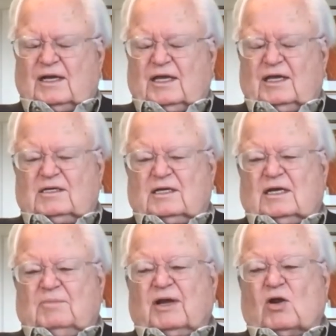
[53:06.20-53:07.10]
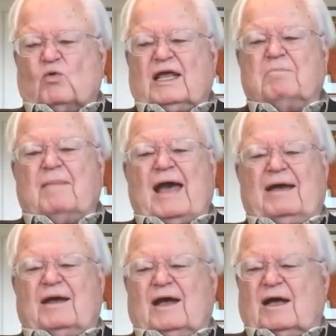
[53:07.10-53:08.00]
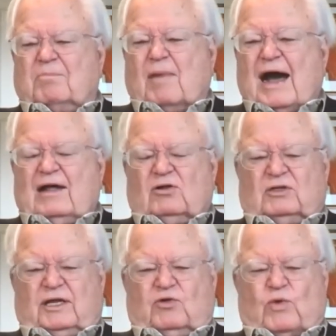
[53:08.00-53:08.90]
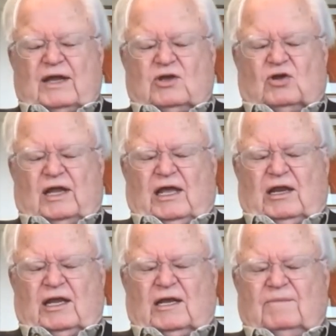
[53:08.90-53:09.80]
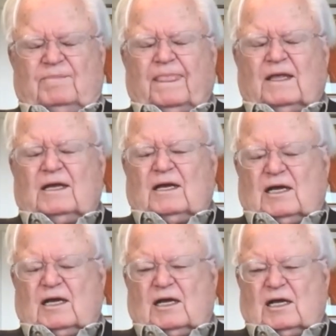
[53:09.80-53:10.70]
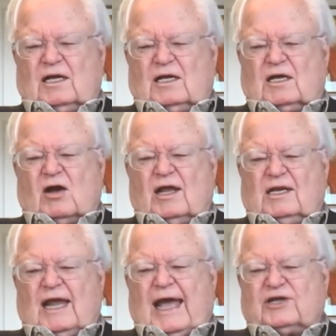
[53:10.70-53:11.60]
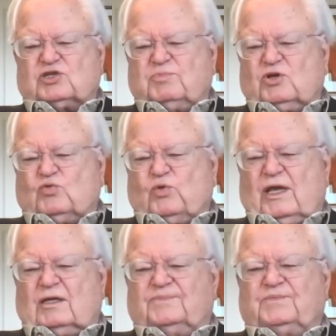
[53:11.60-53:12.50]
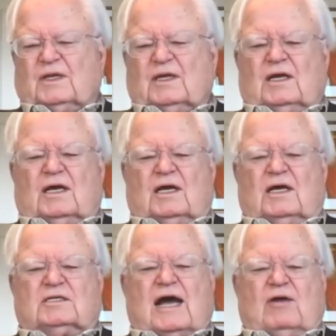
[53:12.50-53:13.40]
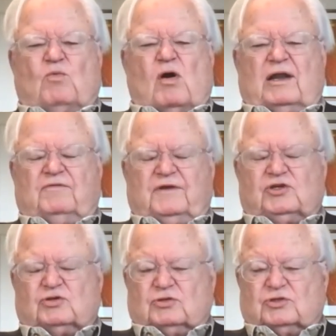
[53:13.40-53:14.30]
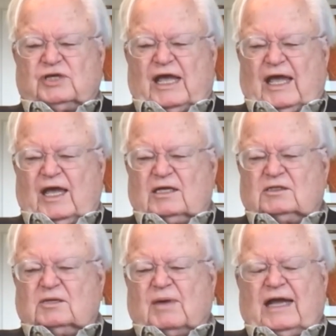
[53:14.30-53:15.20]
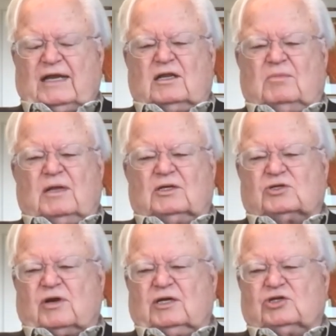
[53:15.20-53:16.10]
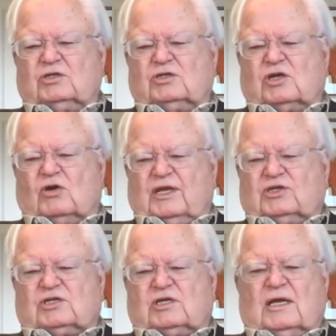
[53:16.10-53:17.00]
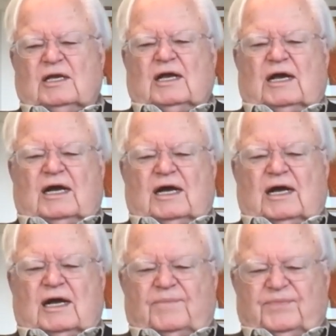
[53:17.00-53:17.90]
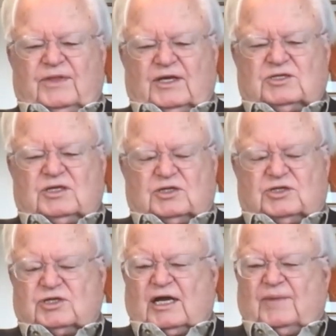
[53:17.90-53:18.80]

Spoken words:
it, but only mildly regulating contacts between Taiwan officials and the Biden administration. So this is